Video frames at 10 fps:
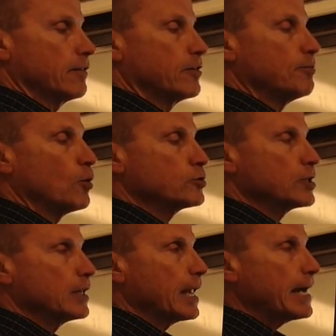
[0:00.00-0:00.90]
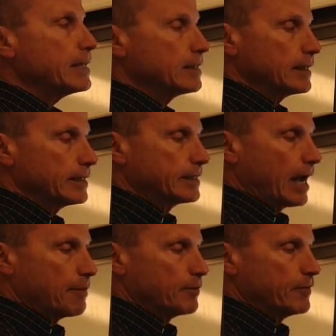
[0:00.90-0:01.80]
the most likely
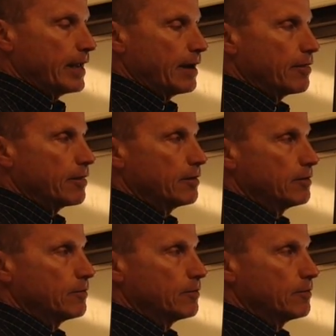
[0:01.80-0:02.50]
time of death,